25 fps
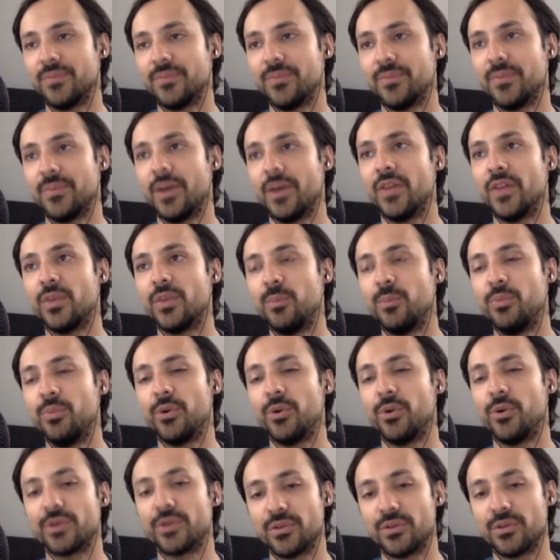on the
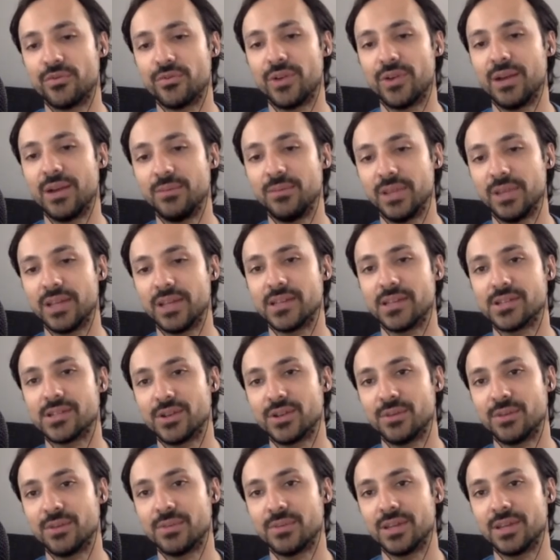border of rambling, so
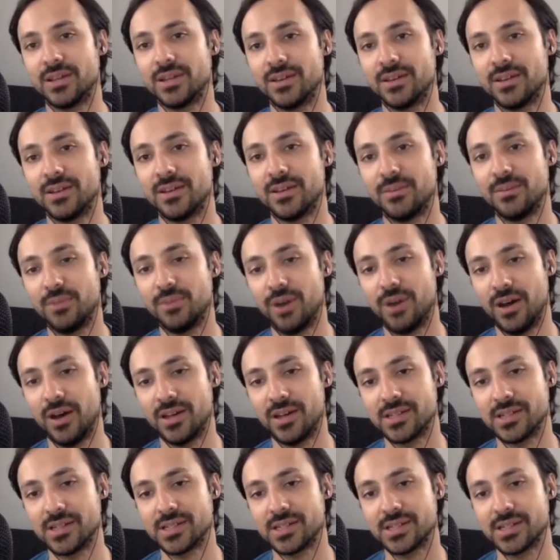I'm gonna
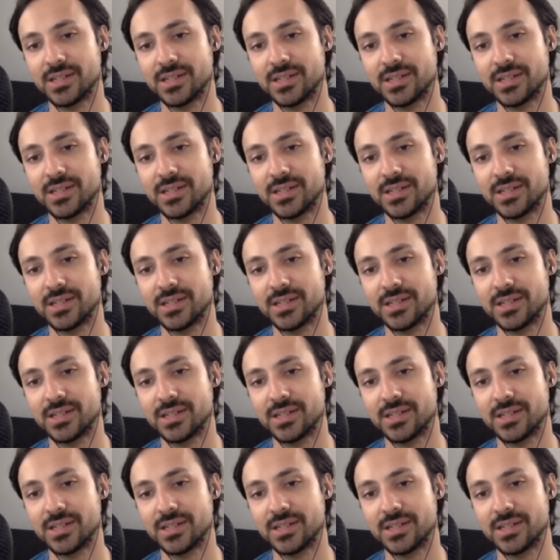pause.